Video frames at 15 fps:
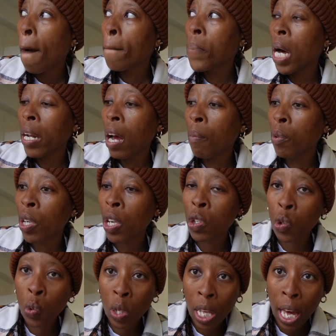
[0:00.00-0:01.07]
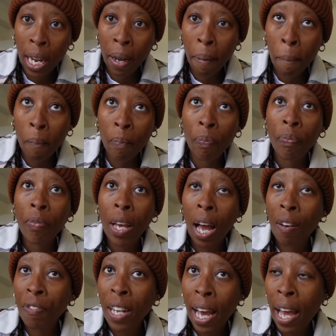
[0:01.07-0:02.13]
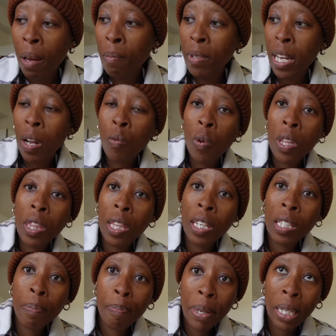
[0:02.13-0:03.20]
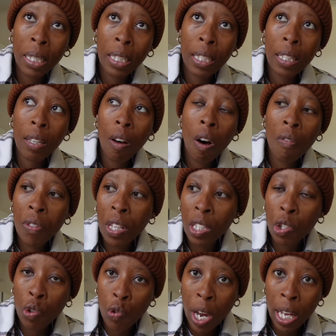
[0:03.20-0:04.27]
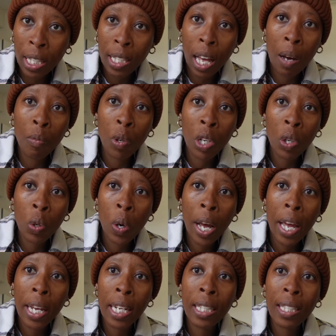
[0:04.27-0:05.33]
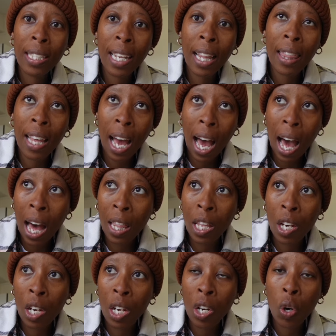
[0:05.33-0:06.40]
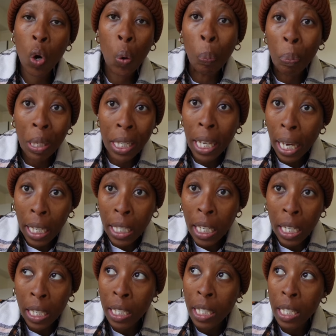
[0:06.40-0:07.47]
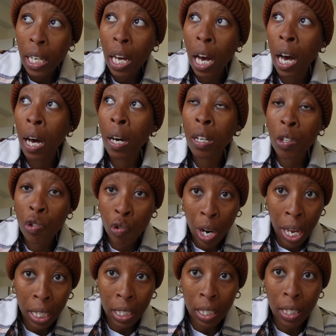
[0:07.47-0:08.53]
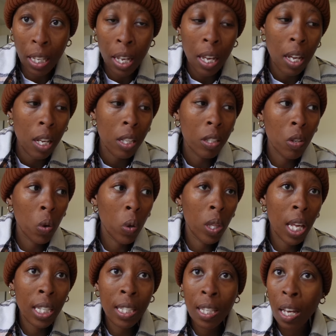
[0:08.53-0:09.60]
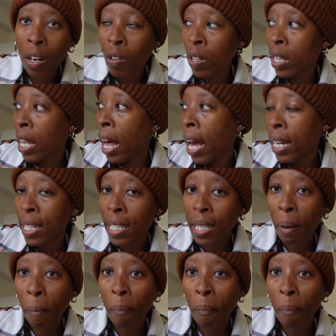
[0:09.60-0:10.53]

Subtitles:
But I'm gonna do that. After I'm done with this bits of this dress, I'm gonna go ahead and start the other complicated dress. So that's that on that.